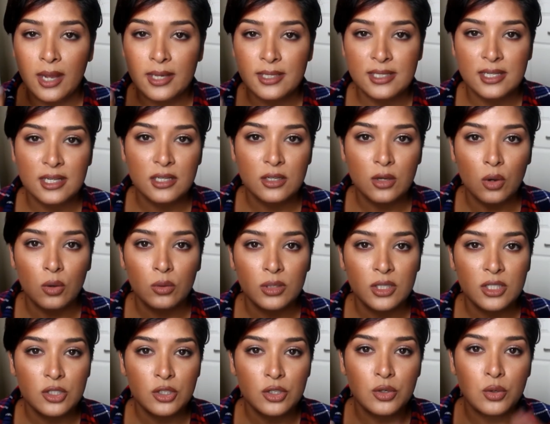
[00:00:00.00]
I did
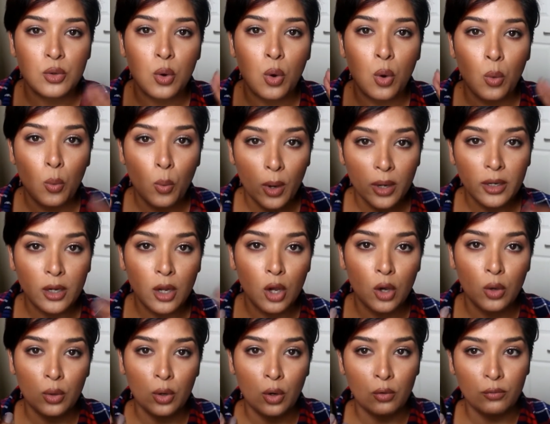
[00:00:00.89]
only do one
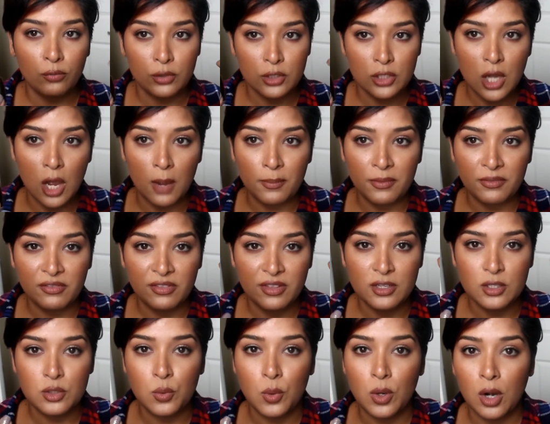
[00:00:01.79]
coat over top of
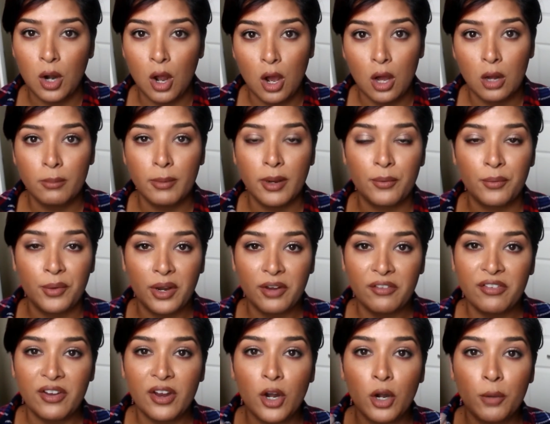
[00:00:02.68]
this one on my ring
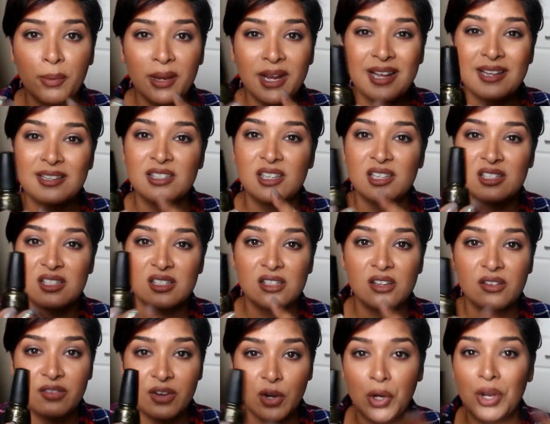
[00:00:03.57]
finger because this is
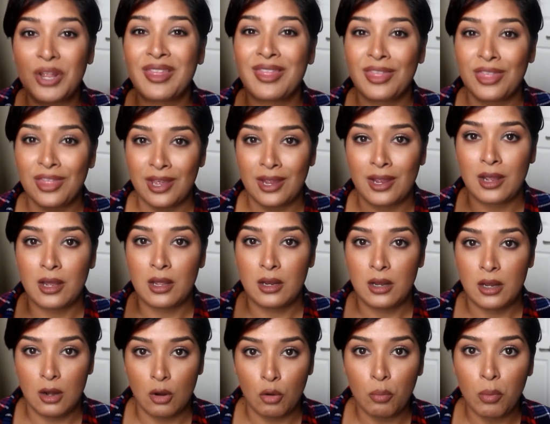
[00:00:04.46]
a very thick
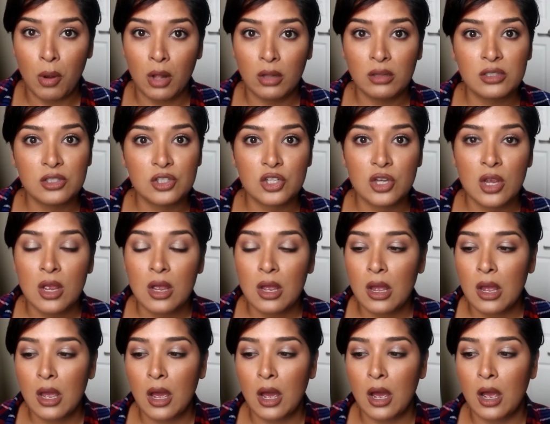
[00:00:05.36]
nail polish.
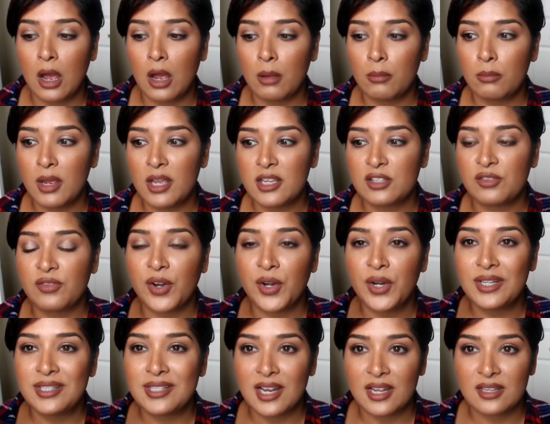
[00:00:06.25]
Um, it's
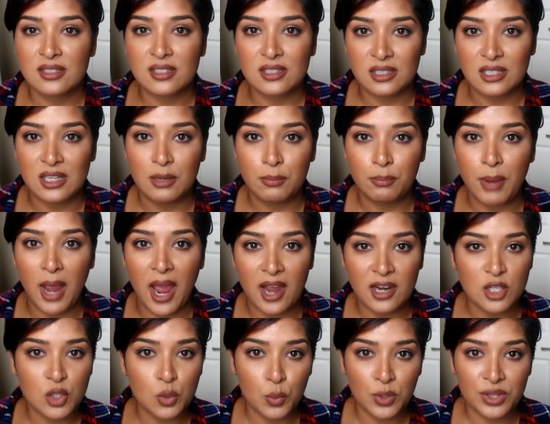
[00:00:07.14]
very densely
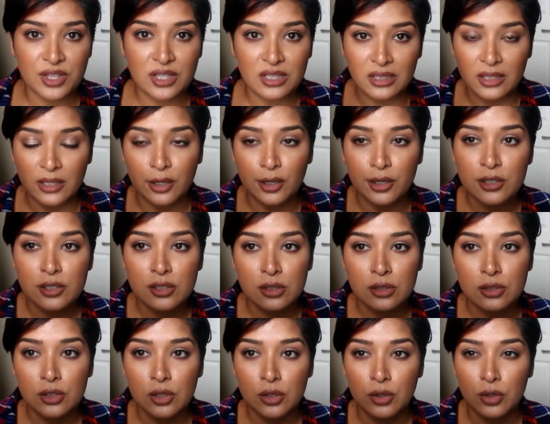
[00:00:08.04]
packed with
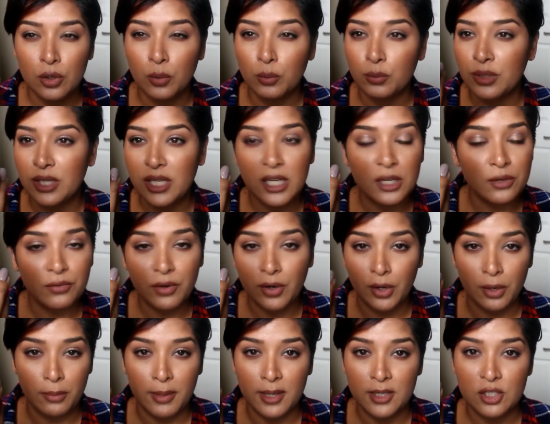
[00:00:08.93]
glitters, so you don't need
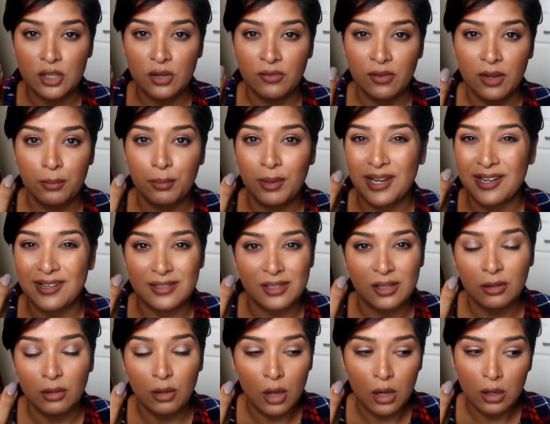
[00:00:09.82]
very much of it because
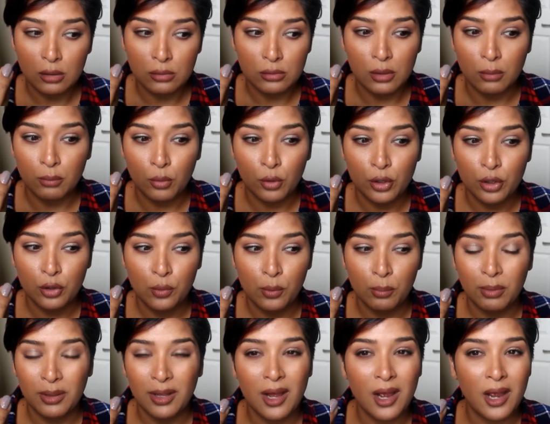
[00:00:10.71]
the, long, the more you
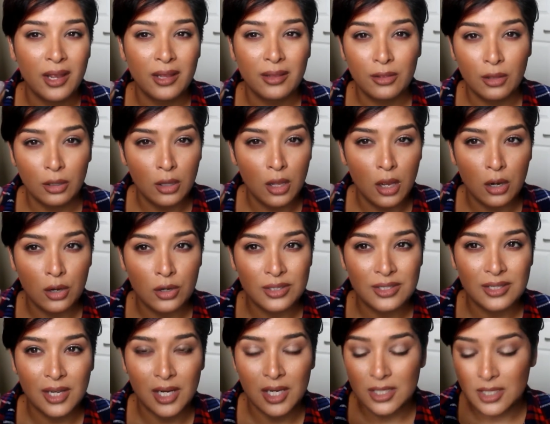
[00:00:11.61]
apply, the longer
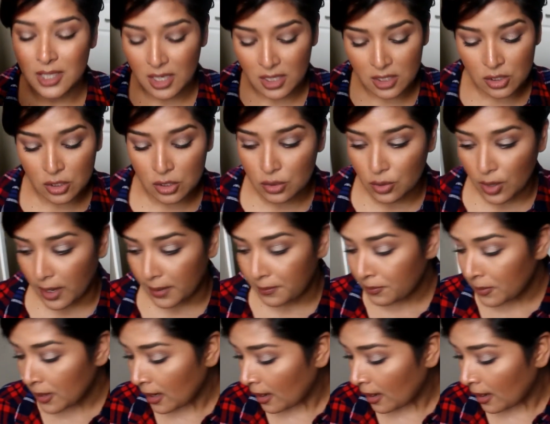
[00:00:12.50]
it's going to take to dry.